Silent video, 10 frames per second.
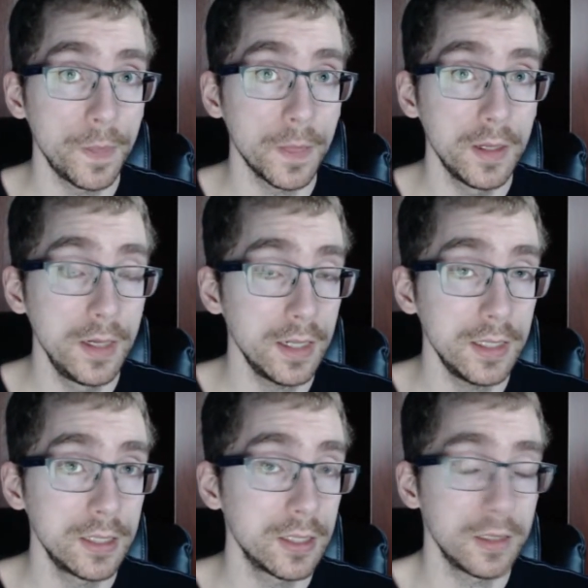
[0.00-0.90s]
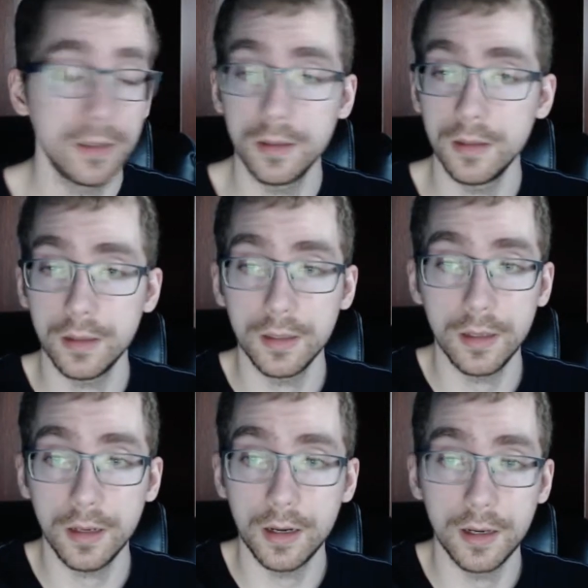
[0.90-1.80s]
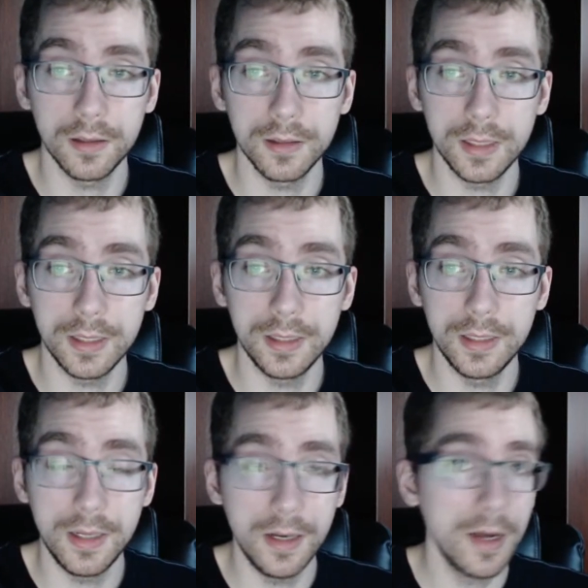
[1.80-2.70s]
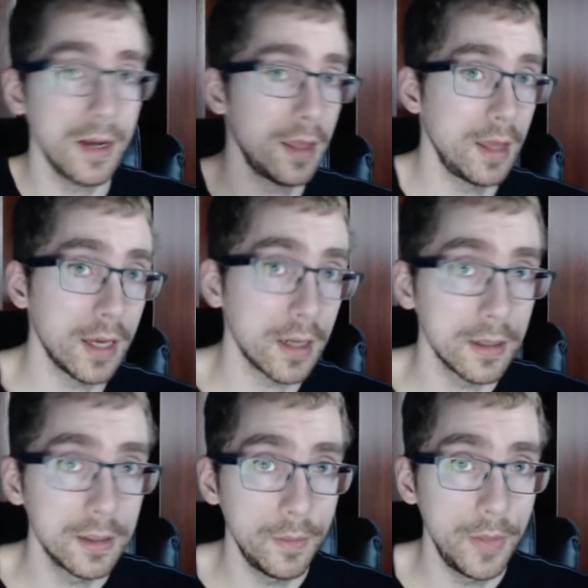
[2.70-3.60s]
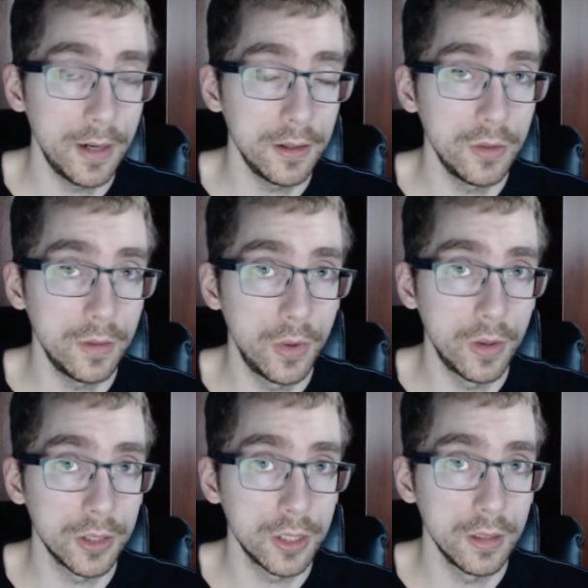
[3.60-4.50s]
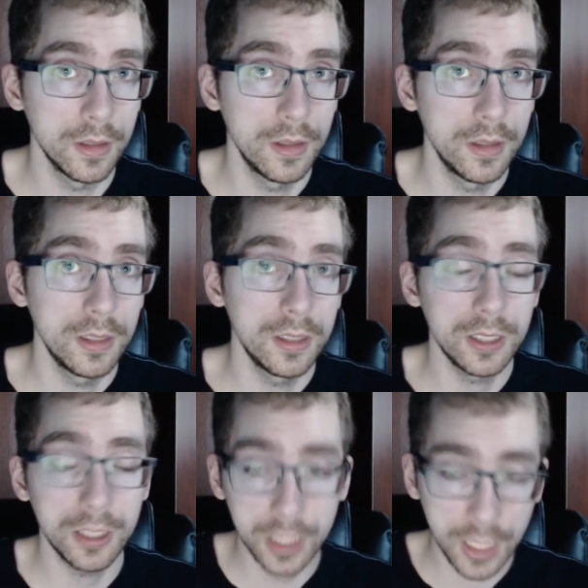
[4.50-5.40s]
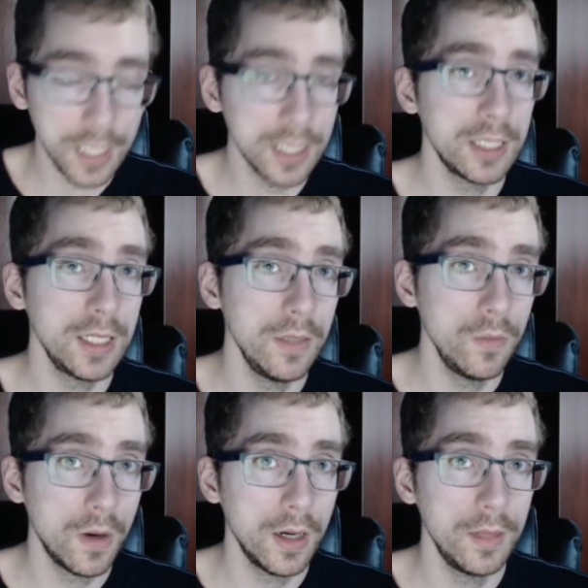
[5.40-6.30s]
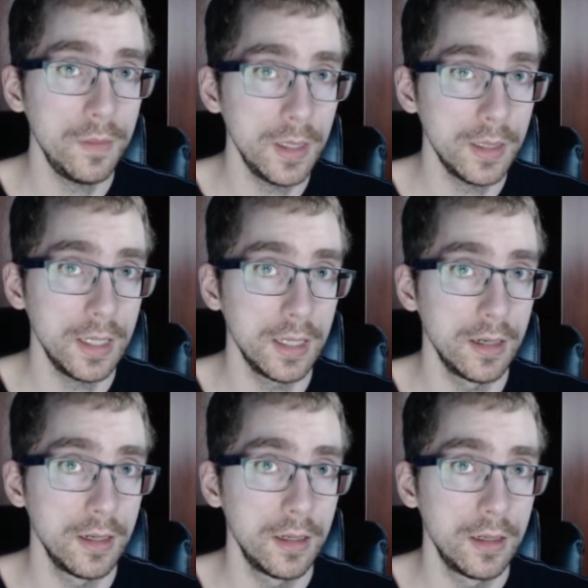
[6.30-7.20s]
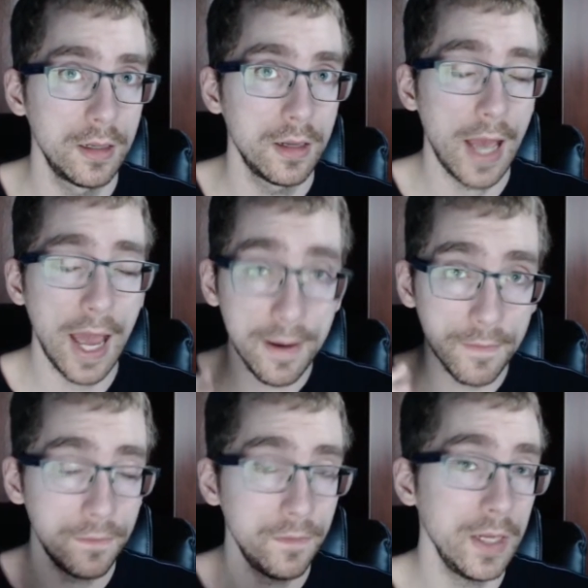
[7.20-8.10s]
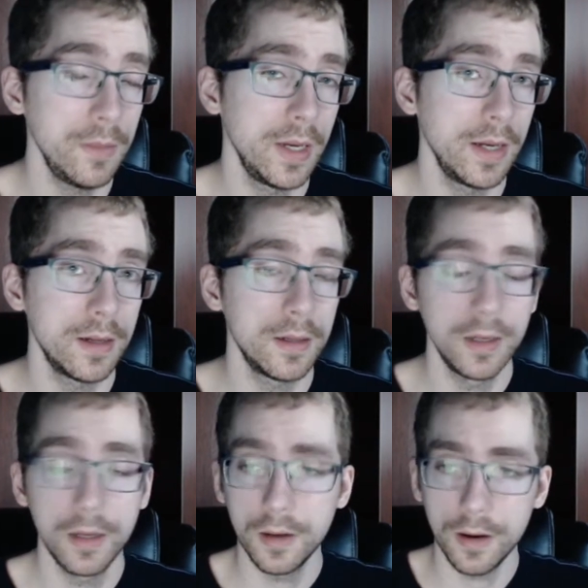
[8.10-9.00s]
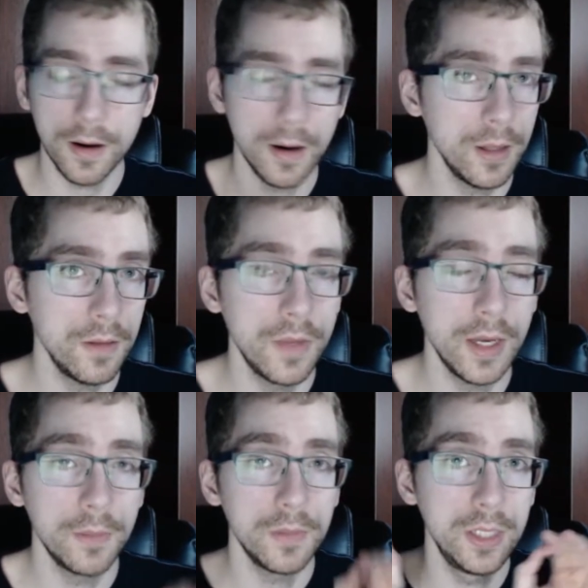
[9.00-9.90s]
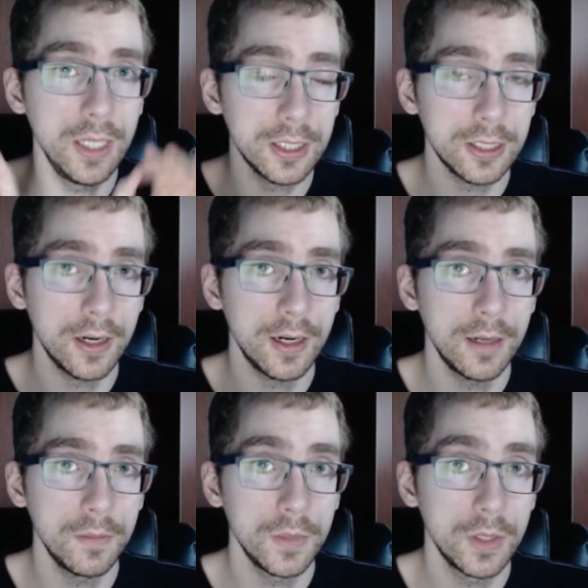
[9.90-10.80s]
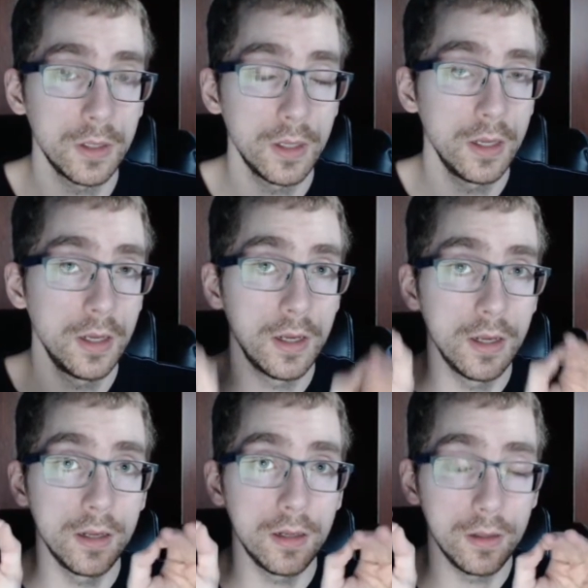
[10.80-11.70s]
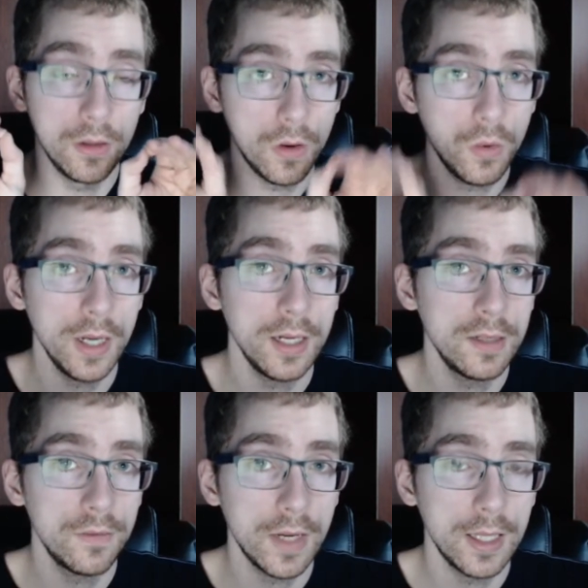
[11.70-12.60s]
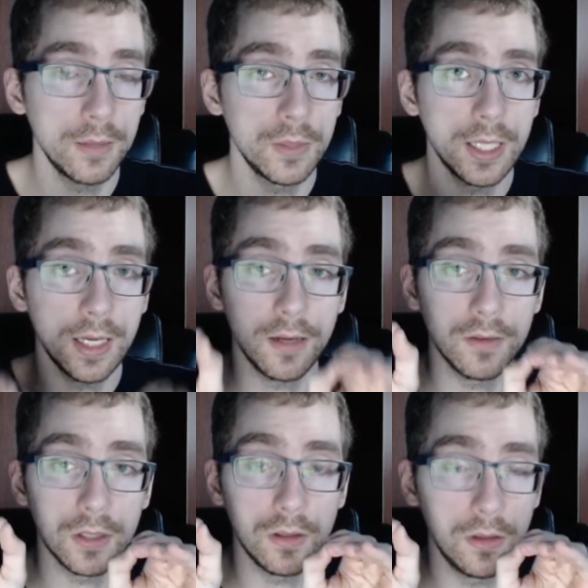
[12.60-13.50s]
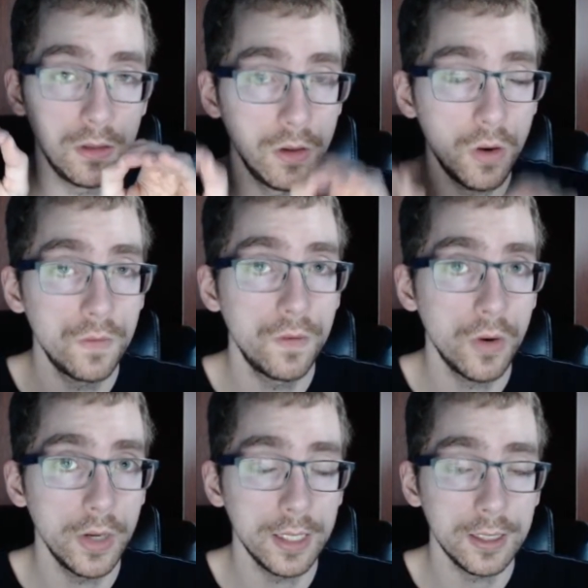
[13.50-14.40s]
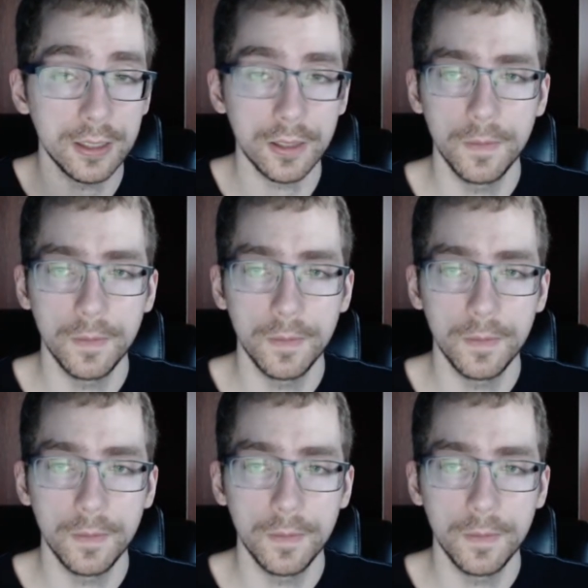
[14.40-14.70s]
guns are nothing compared to abortion. 61 million, half female, all of them disarmed, no way to defend themselves, no voice,